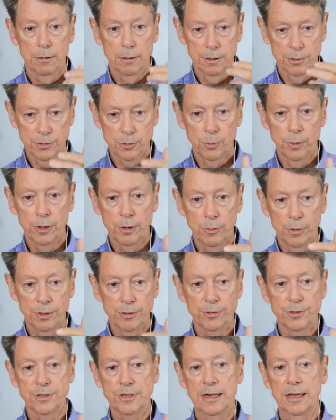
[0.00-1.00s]
That's the way to
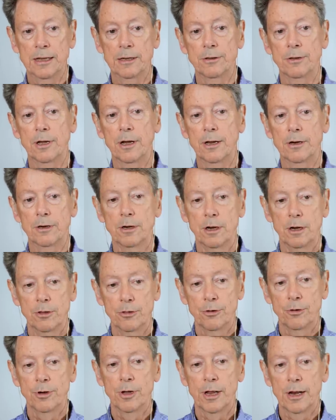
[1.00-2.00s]
understand that.
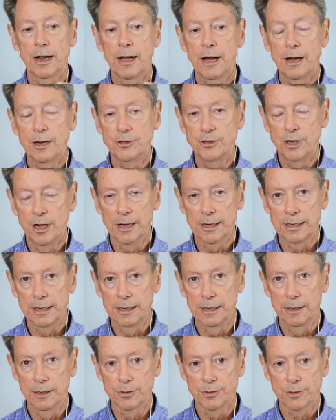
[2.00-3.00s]
They're not
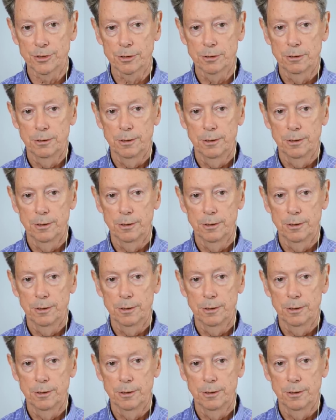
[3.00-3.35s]
hijacking us.